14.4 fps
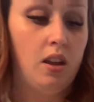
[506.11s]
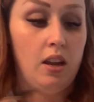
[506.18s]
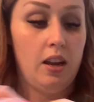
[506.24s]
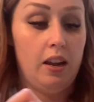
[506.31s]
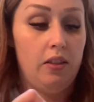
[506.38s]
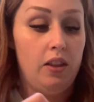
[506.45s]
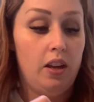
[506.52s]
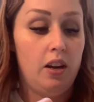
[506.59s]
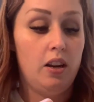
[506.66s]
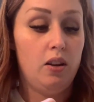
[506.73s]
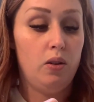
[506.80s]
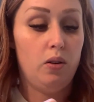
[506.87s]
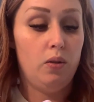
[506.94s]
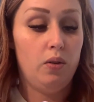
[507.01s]
and then
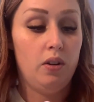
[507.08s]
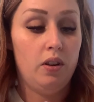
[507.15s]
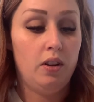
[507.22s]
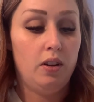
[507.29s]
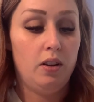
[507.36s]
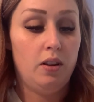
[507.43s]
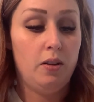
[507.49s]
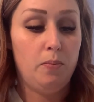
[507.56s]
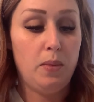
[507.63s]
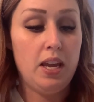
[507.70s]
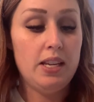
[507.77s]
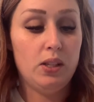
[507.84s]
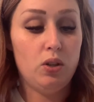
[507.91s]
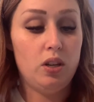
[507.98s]
you make
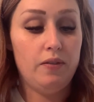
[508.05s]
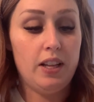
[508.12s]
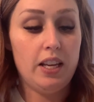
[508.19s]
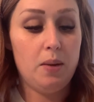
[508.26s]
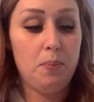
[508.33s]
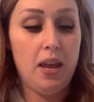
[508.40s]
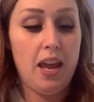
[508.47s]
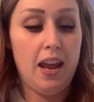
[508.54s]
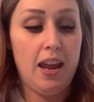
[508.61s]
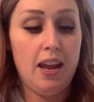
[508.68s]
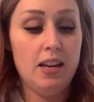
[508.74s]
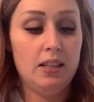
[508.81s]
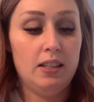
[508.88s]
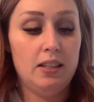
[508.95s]
sort of like a
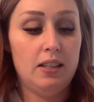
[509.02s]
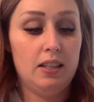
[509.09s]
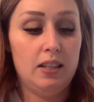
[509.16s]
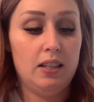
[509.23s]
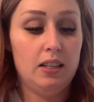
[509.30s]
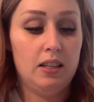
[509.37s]
paste.